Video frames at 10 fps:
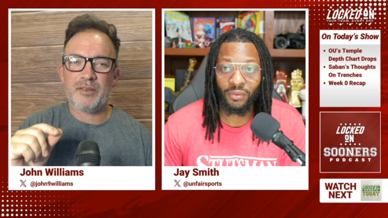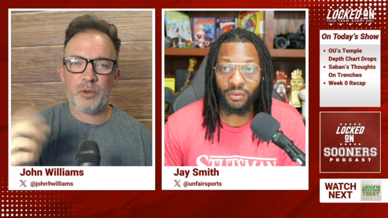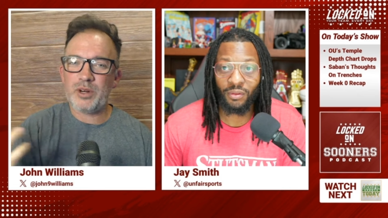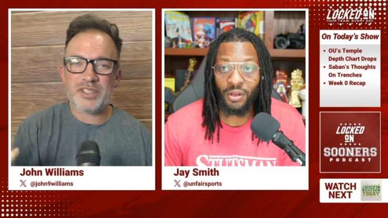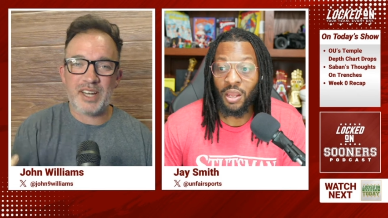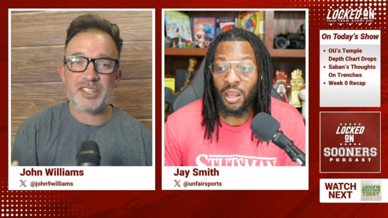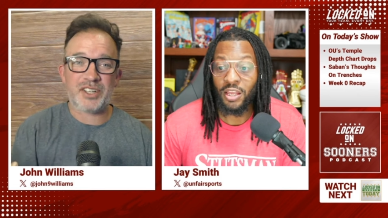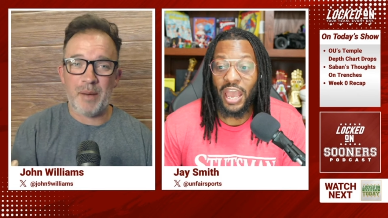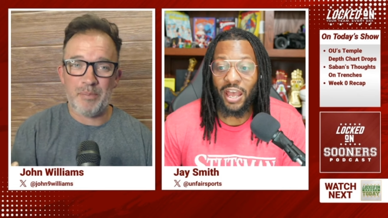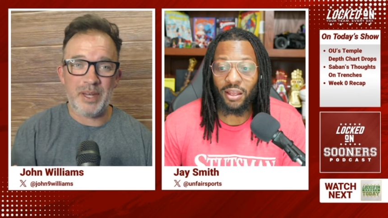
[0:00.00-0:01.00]
Speaker 1: Florida State just
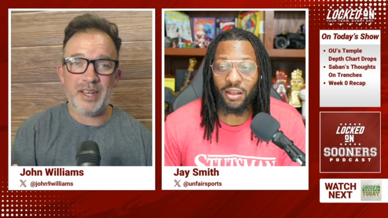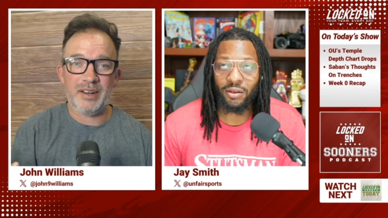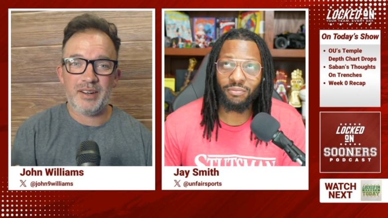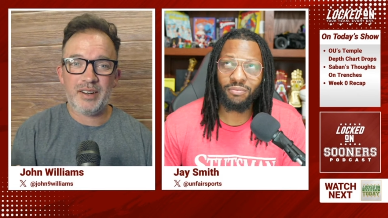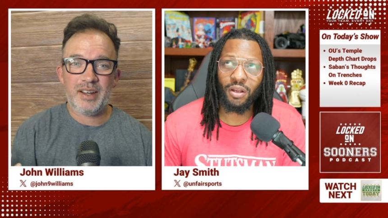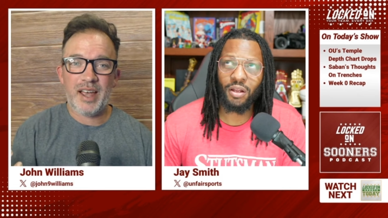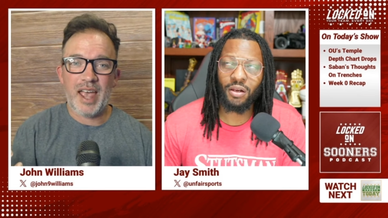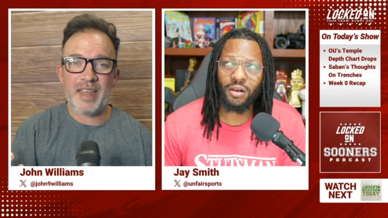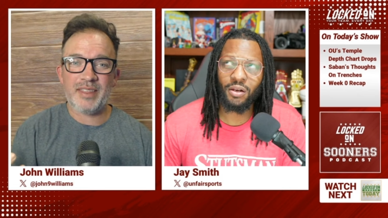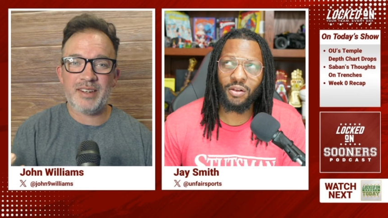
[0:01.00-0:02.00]
yeah. got beat.
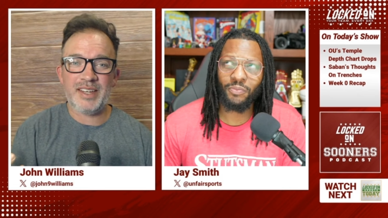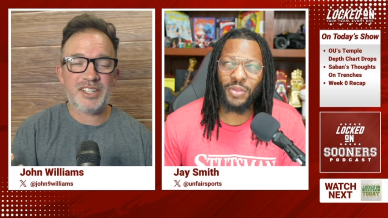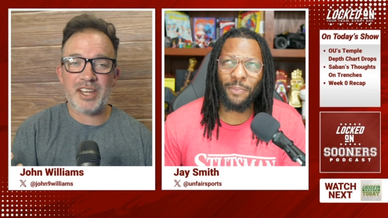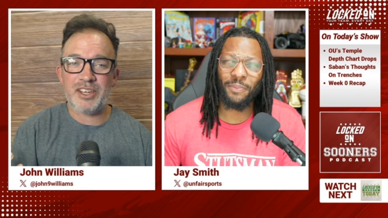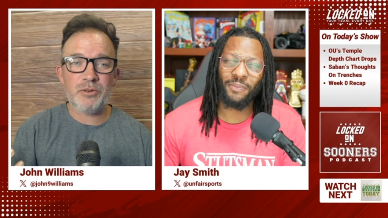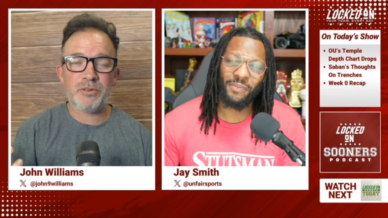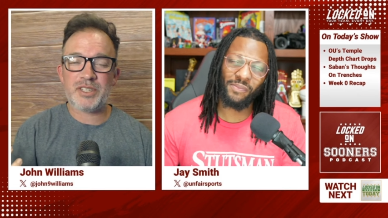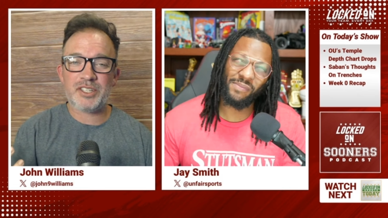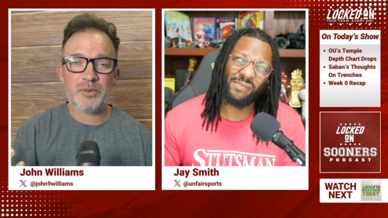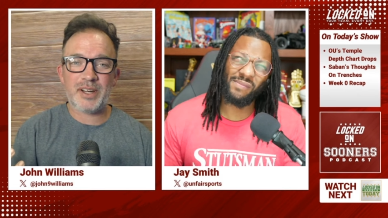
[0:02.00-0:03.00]
And the DJU yep.
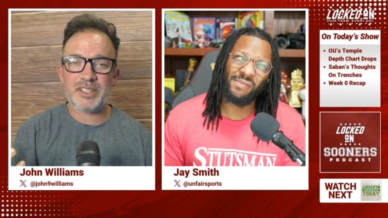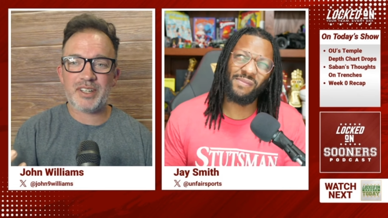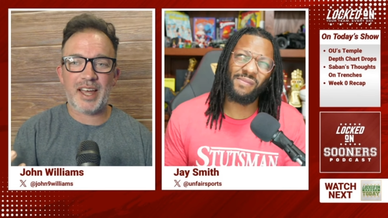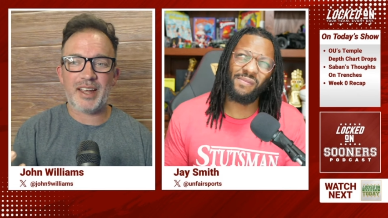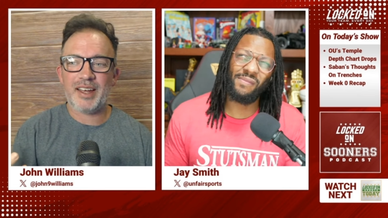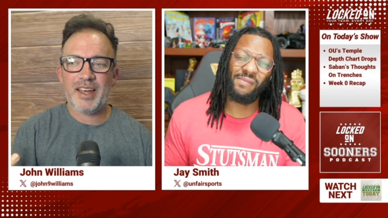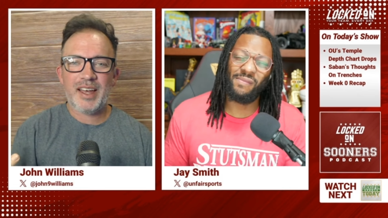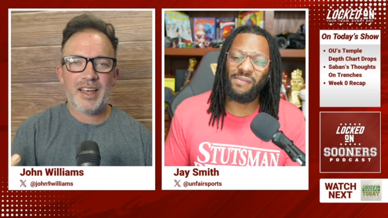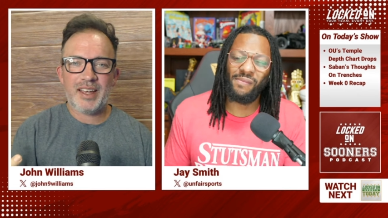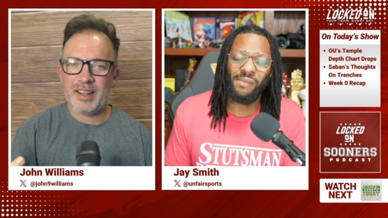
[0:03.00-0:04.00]
situation, like
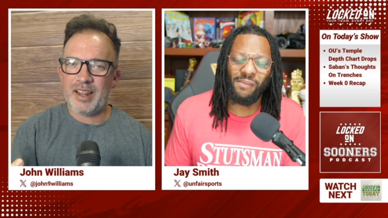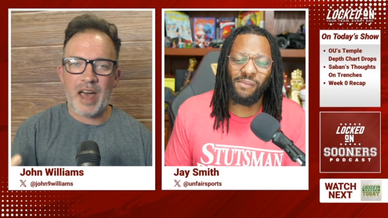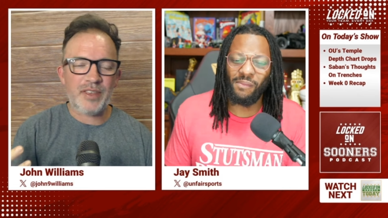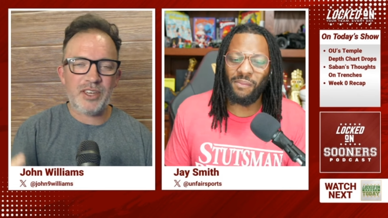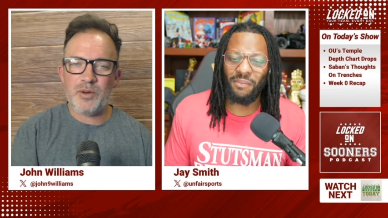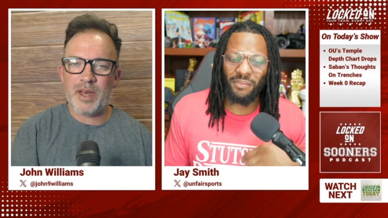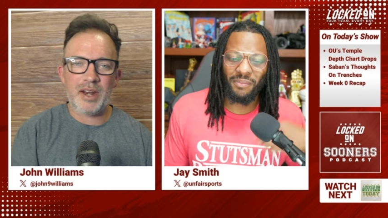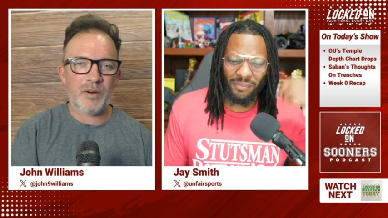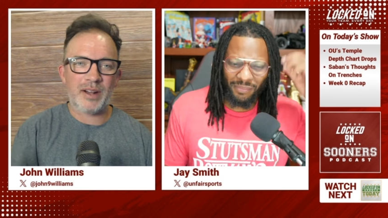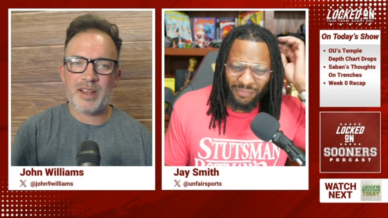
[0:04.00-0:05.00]
I think you hit it
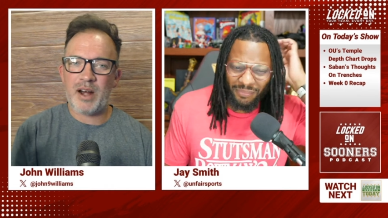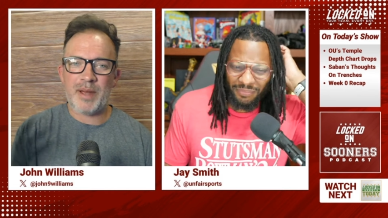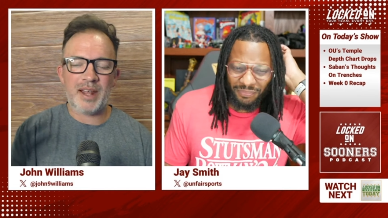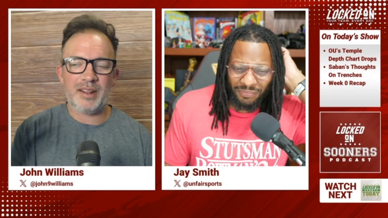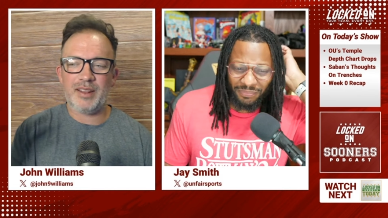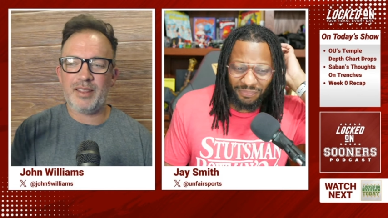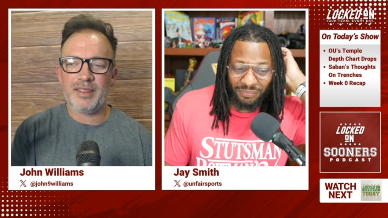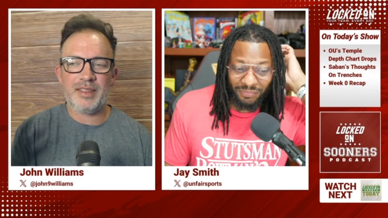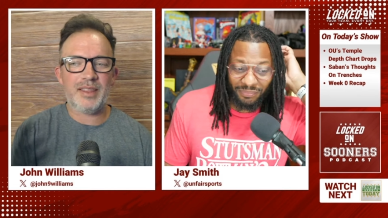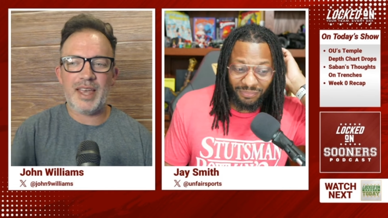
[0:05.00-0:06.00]
right there, man.
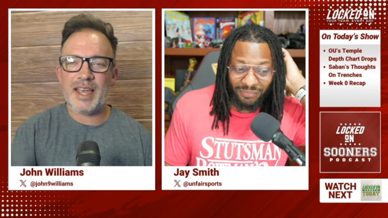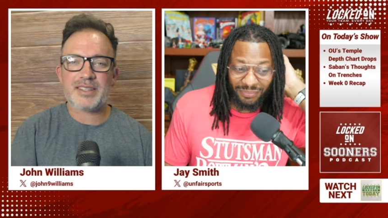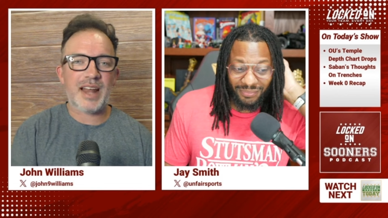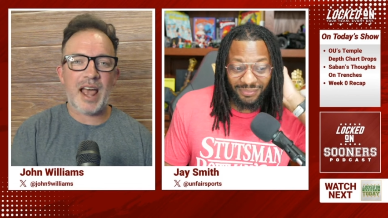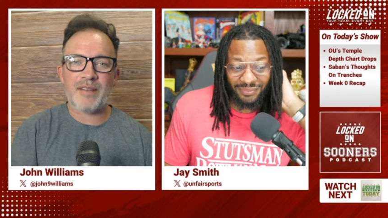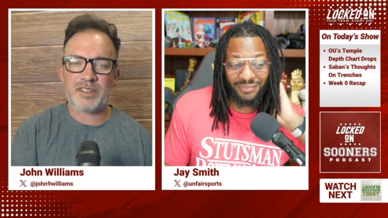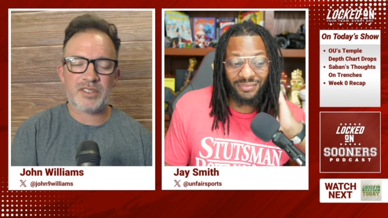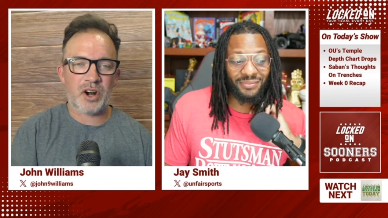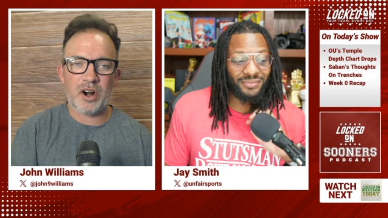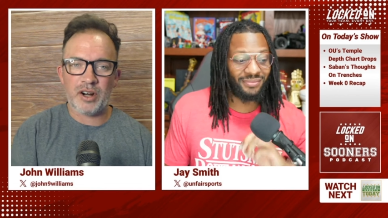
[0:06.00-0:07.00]
He's gonna have to
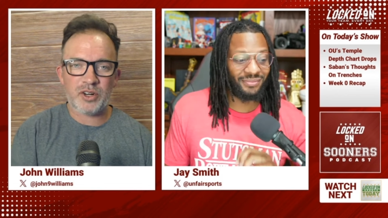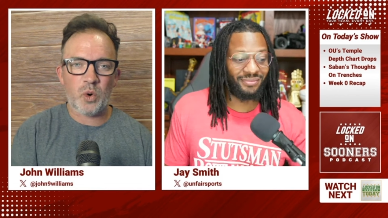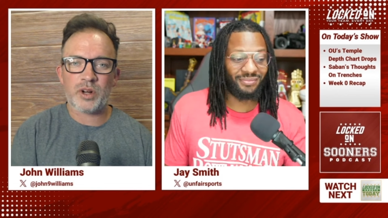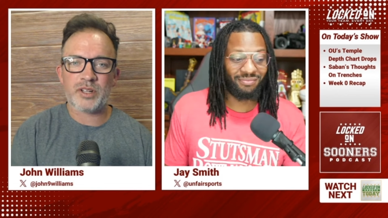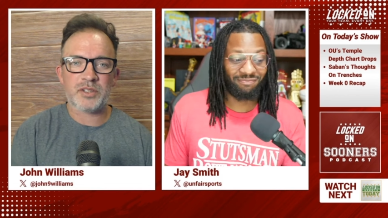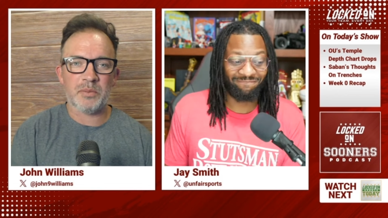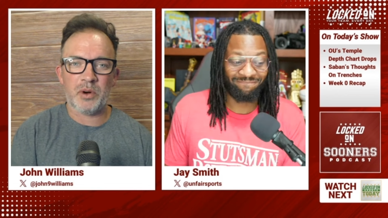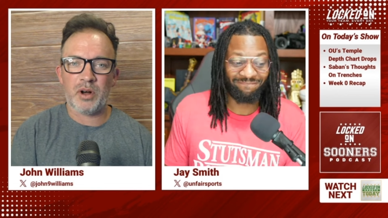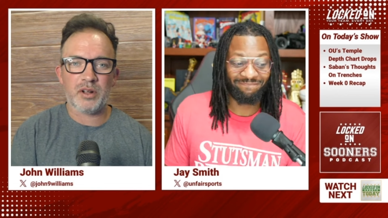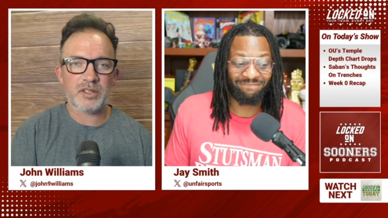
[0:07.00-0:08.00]
start uncorking some
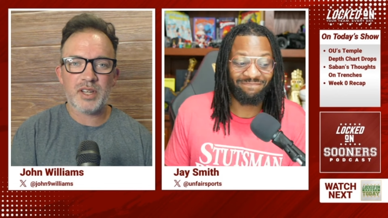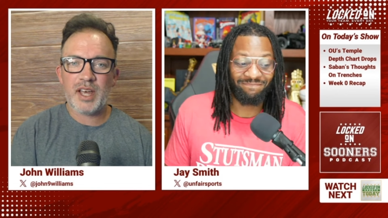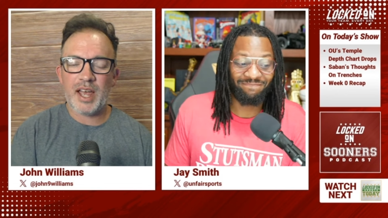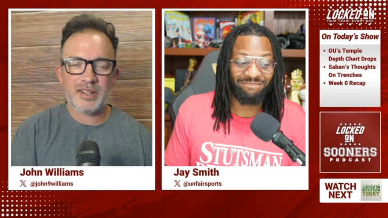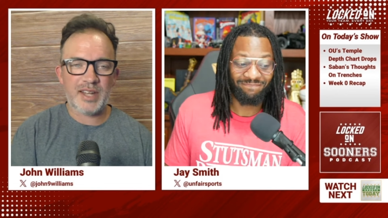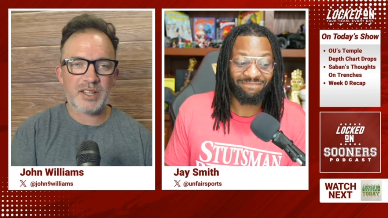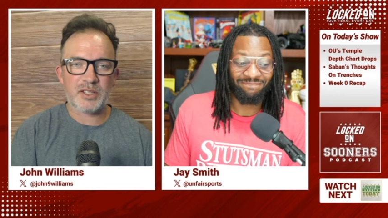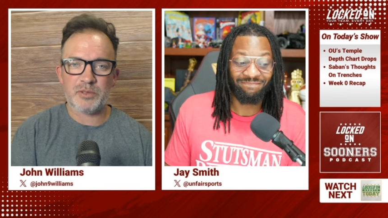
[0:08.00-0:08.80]
balls and taking some